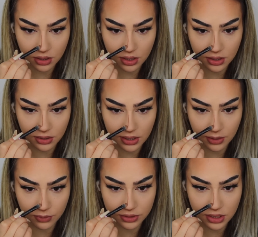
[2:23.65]
and
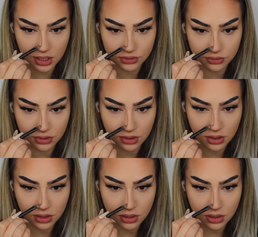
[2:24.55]
like with the natural
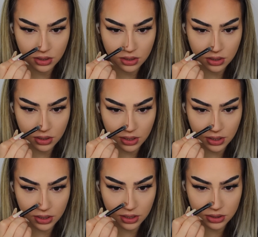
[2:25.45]

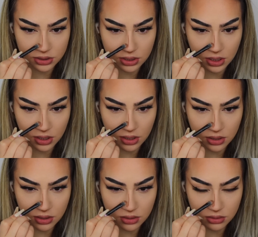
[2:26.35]
lighting and
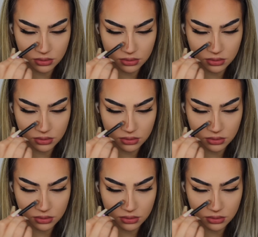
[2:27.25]
shading.